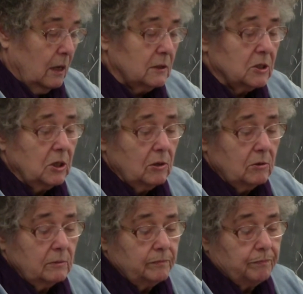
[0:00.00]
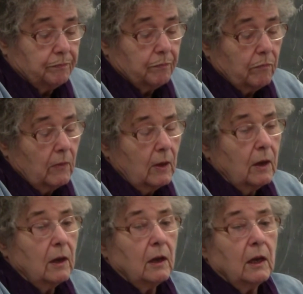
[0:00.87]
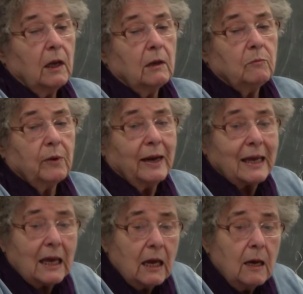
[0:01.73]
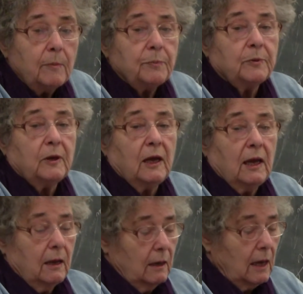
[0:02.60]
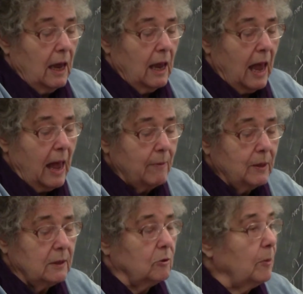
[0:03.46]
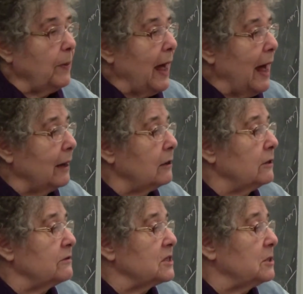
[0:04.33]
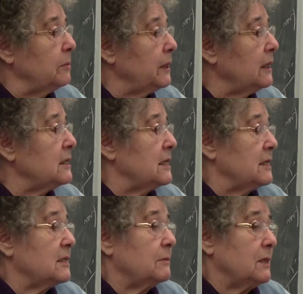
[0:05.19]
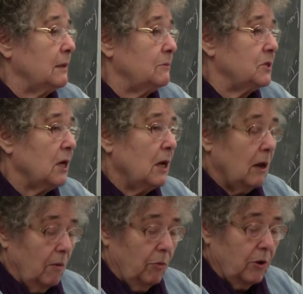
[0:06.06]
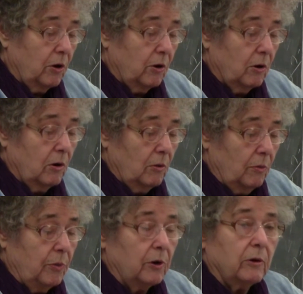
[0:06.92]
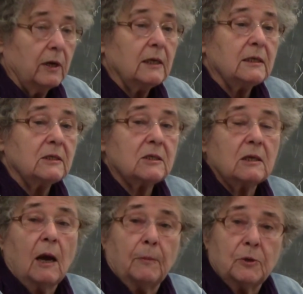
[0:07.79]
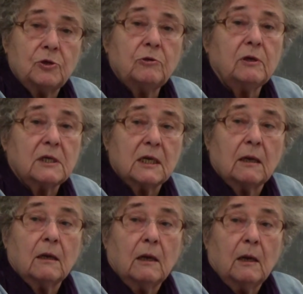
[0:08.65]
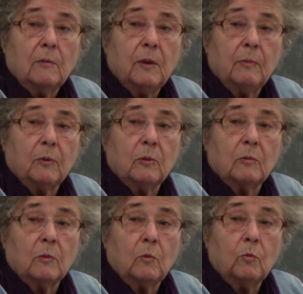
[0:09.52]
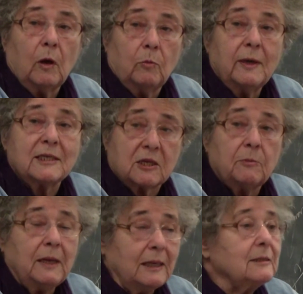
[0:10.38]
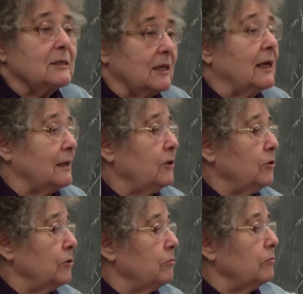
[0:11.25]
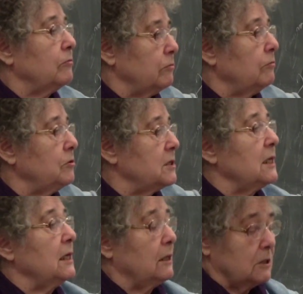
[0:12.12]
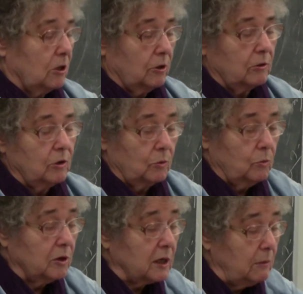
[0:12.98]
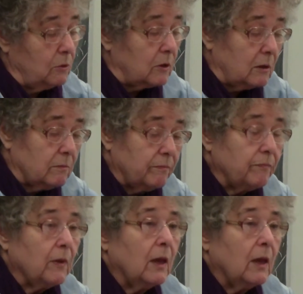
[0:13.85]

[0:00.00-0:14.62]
Also, in breaking up a habit or a pattern of stability, sometimes there is opportunity. A risk means that your routines aren't going to work anymore.